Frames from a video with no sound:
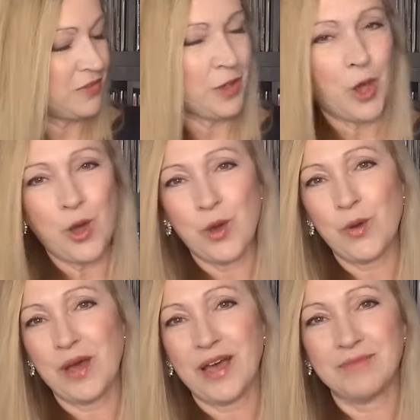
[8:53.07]

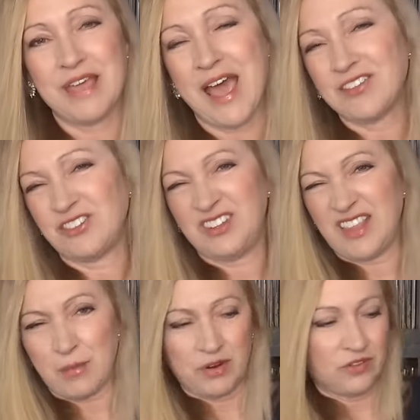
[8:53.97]
I just
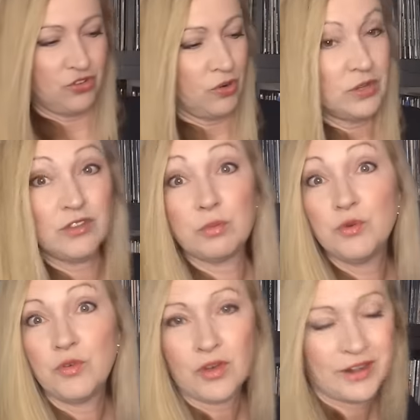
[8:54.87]
did that one as a joke. Let's
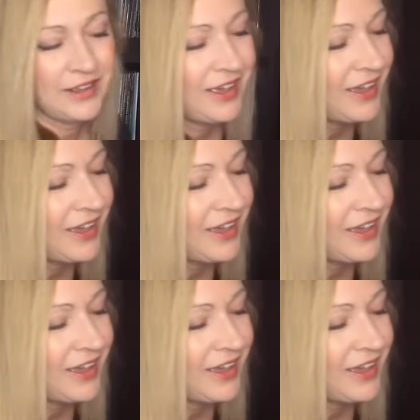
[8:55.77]
move on.